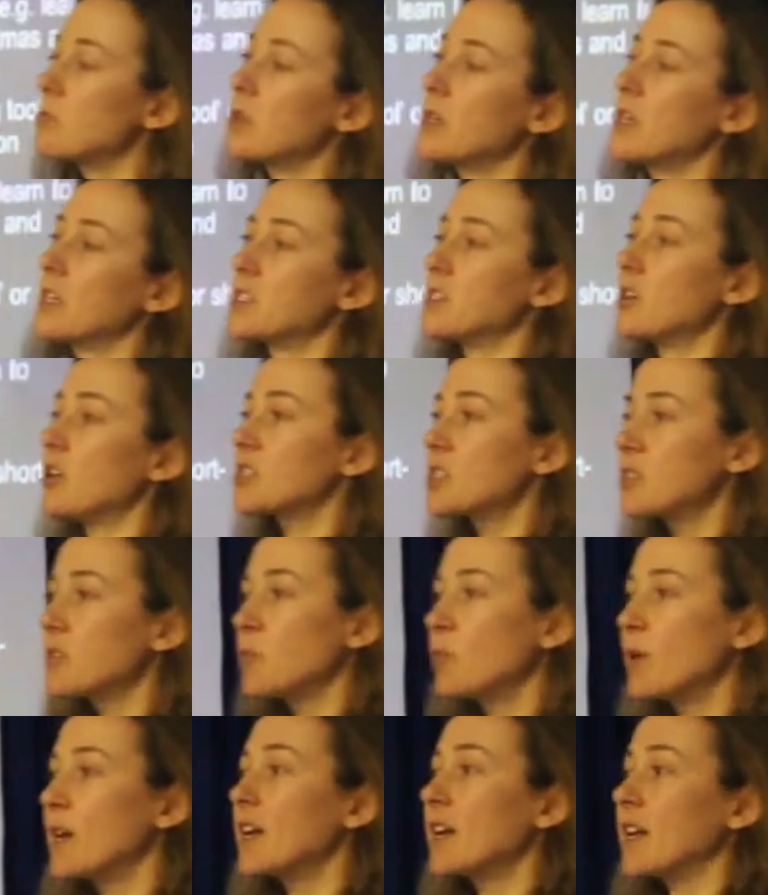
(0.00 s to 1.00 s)
it's not so
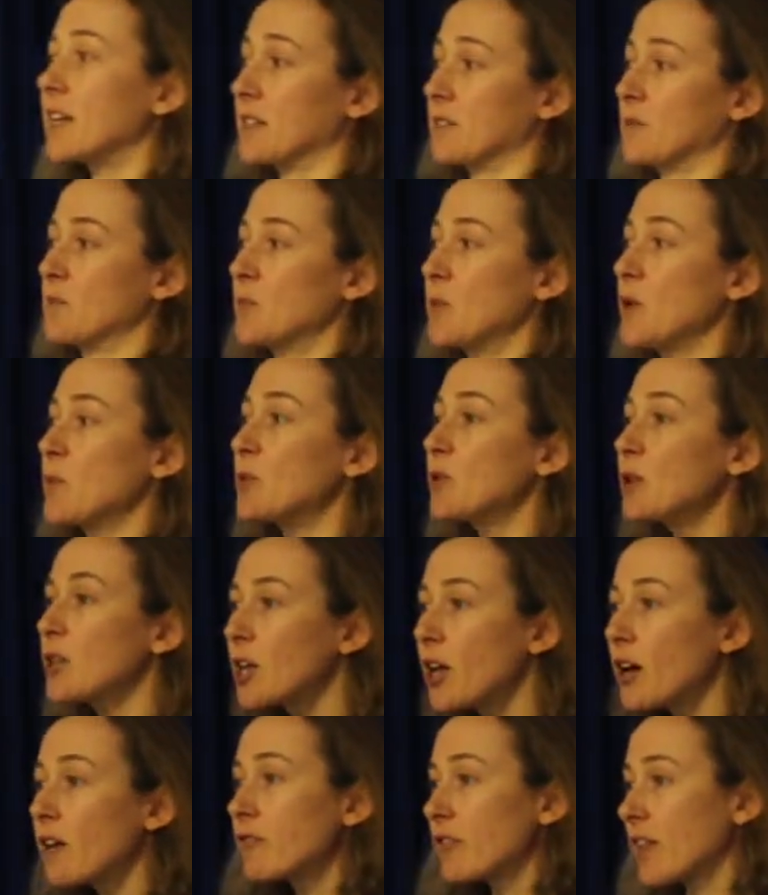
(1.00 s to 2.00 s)
appealing. People
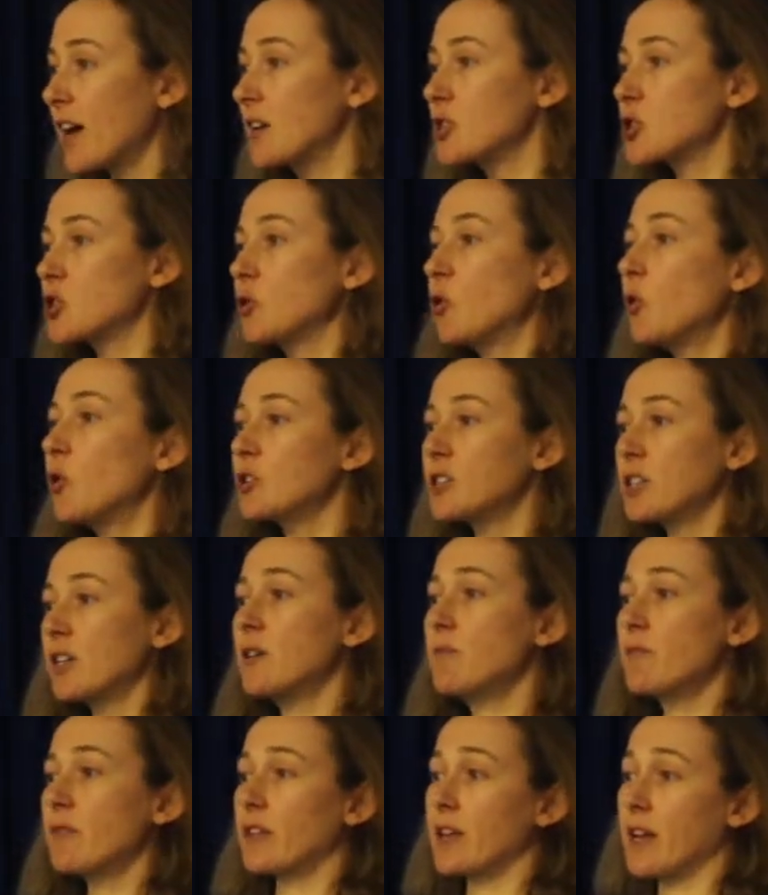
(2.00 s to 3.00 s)
love that
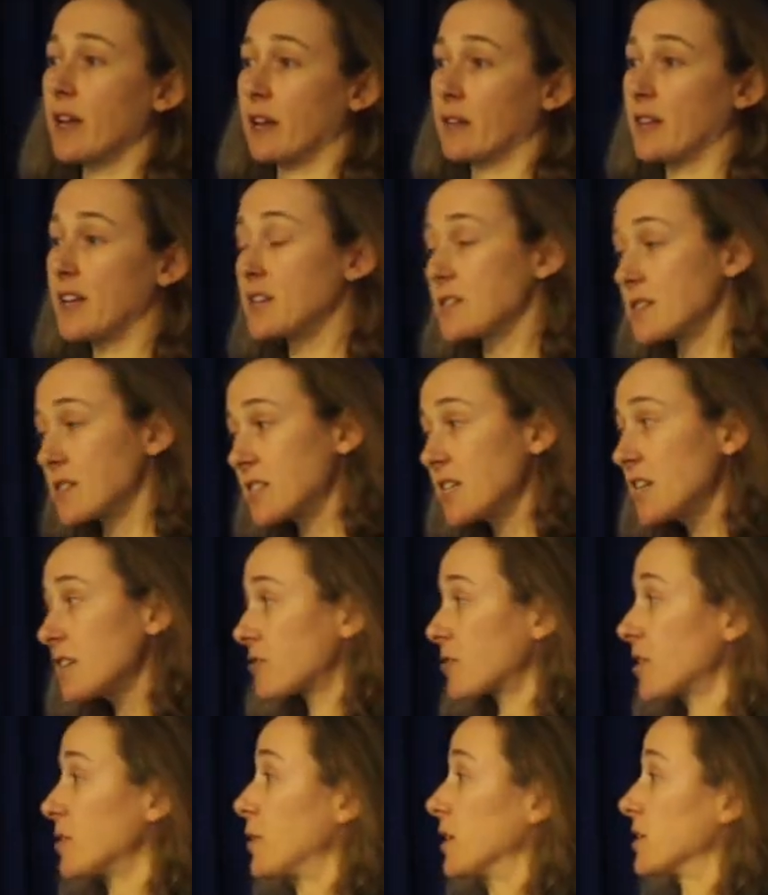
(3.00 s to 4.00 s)
short-term thing. They can see
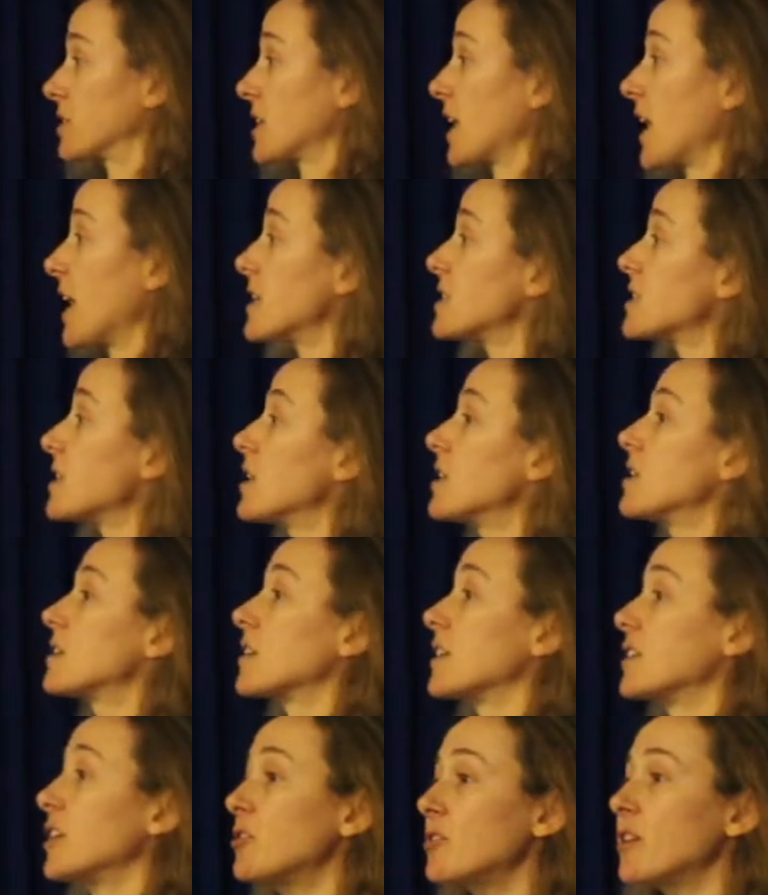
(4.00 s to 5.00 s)
3 months ahead.
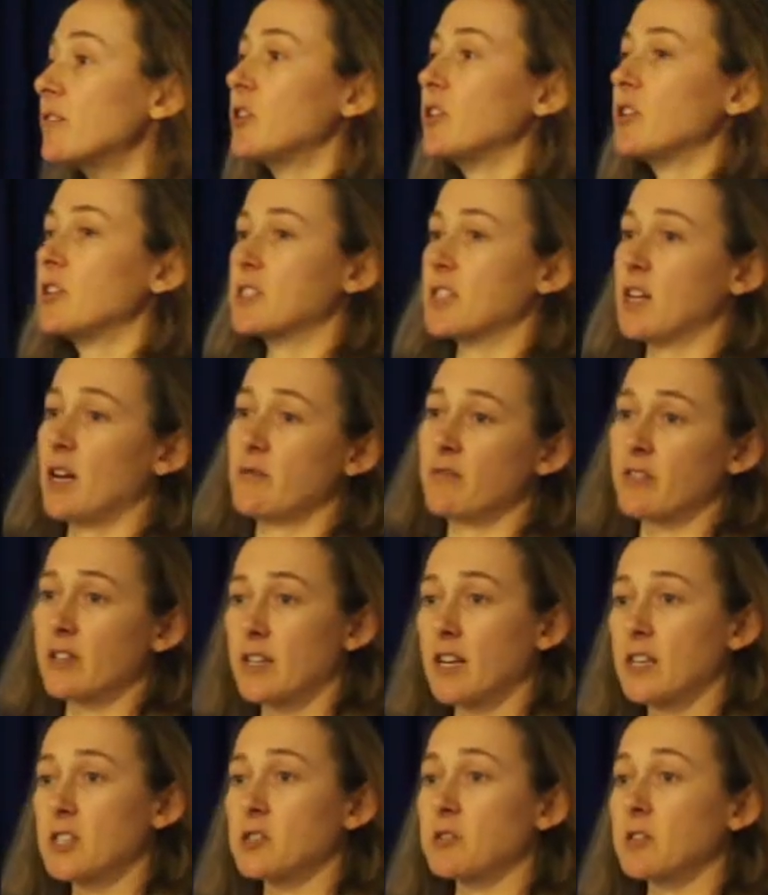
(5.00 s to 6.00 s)
They know they've got the time for
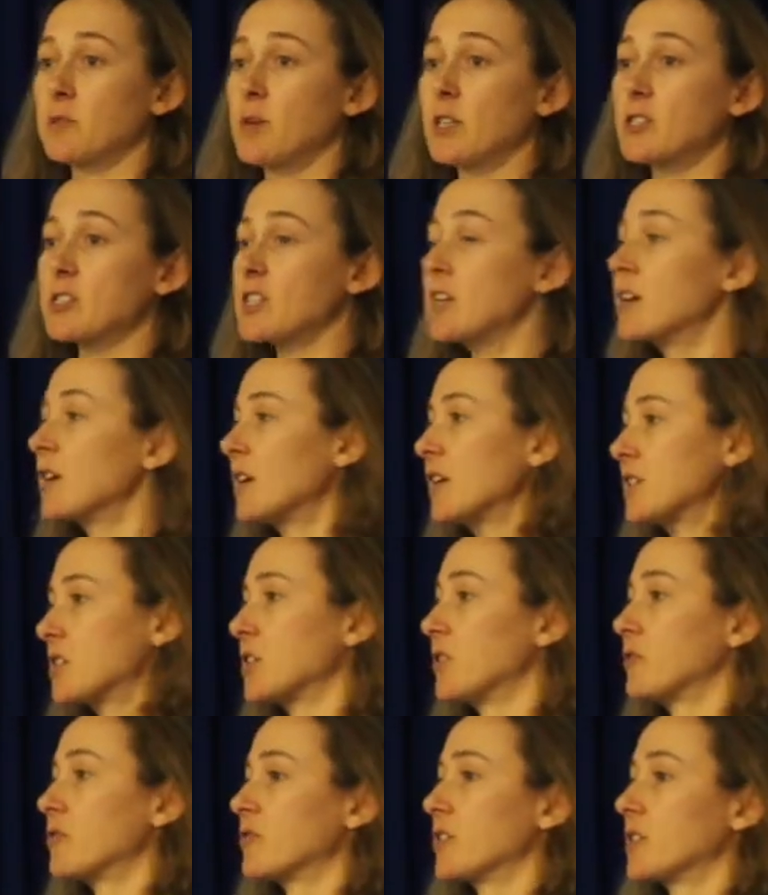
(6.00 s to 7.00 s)
the next 3 months. Let's
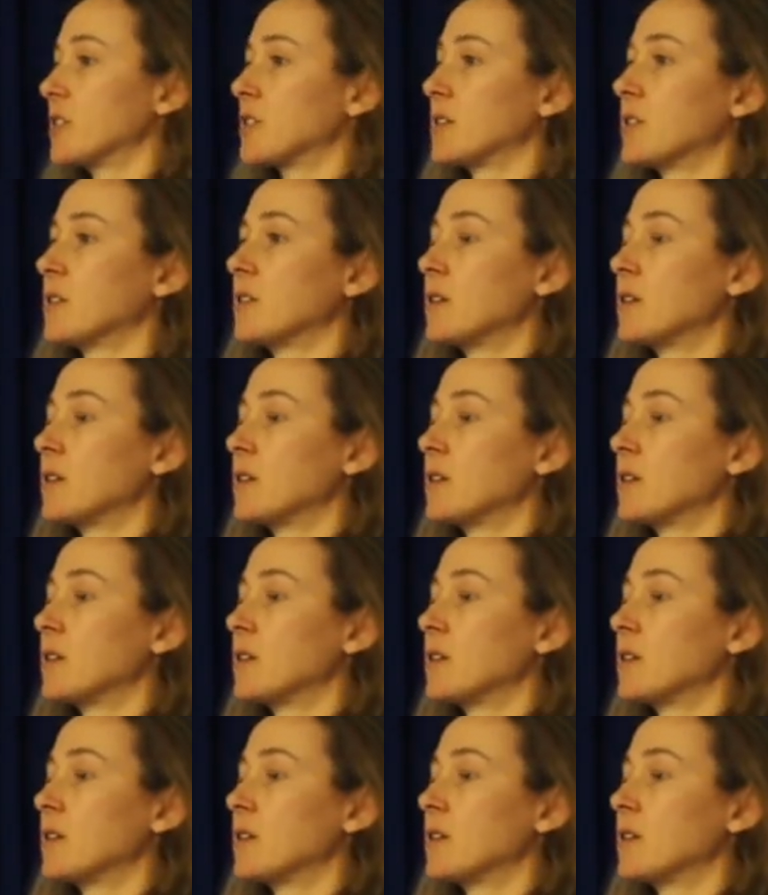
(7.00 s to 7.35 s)
go for it.